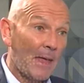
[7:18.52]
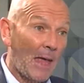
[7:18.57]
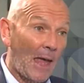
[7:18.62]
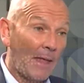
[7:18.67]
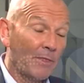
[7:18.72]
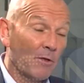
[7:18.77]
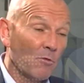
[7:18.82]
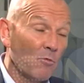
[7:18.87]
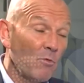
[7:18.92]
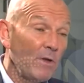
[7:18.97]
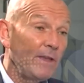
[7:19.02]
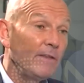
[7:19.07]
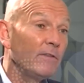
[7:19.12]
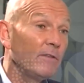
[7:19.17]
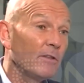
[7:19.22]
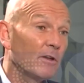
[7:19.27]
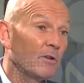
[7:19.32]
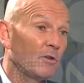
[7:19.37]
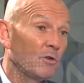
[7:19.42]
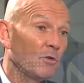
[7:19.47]
and the reason
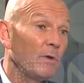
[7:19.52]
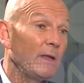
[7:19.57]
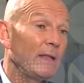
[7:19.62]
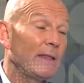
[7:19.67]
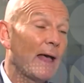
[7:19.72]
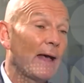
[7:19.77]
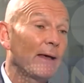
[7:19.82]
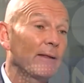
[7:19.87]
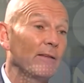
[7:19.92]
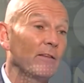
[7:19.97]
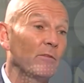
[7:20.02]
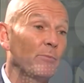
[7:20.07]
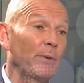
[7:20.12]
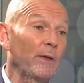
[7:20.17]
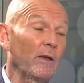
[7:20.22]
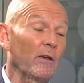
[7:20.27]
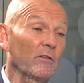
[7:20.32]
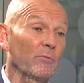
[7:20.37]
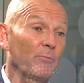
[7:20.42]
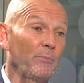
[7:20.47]
they're doing that is
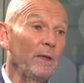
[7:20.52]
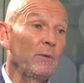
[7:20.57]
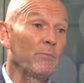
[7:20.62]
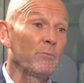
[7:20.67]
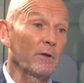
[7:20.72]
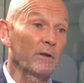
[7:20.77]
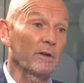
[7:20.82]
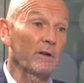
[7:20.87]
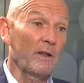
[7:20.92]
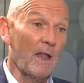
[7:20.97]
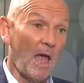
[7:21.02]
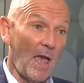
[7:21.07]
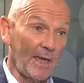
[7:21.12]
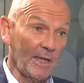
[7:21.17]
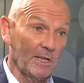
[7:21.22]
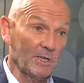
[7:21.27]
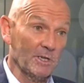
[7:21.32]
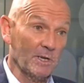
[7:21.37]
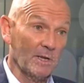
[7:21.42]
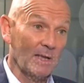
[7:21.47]
because Big Brother
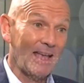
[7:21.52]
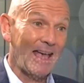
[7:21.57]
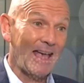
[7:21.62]
Nigeria